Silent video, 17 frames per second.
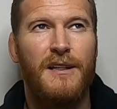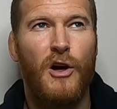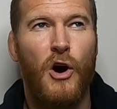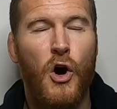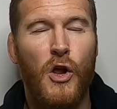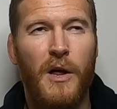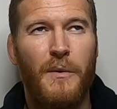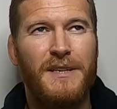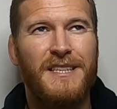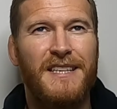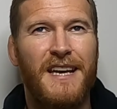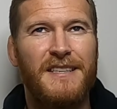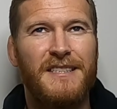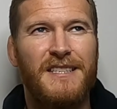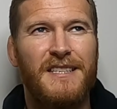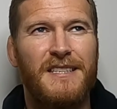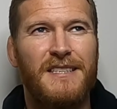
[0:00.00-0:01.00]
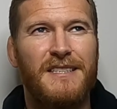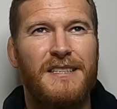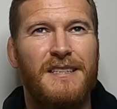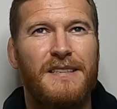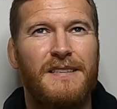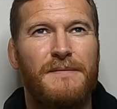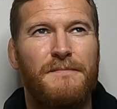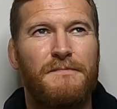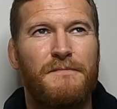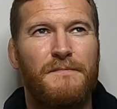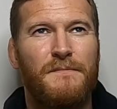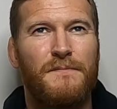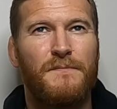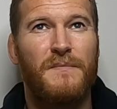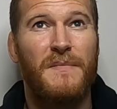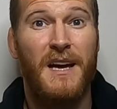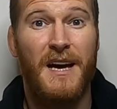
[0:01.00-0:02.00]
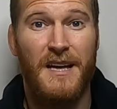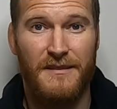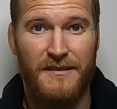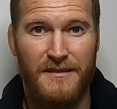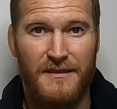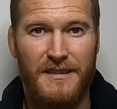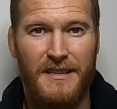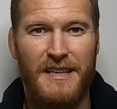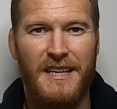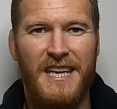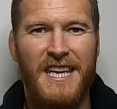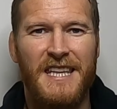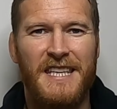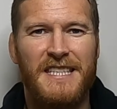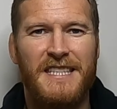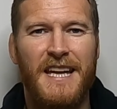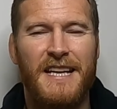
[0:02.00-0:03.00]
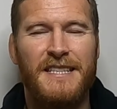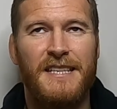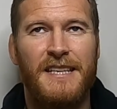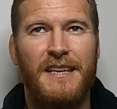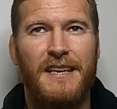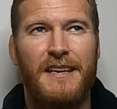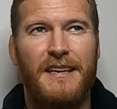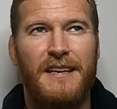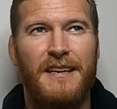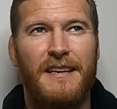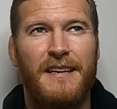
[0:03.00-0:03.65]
All our senses and kinesthetic.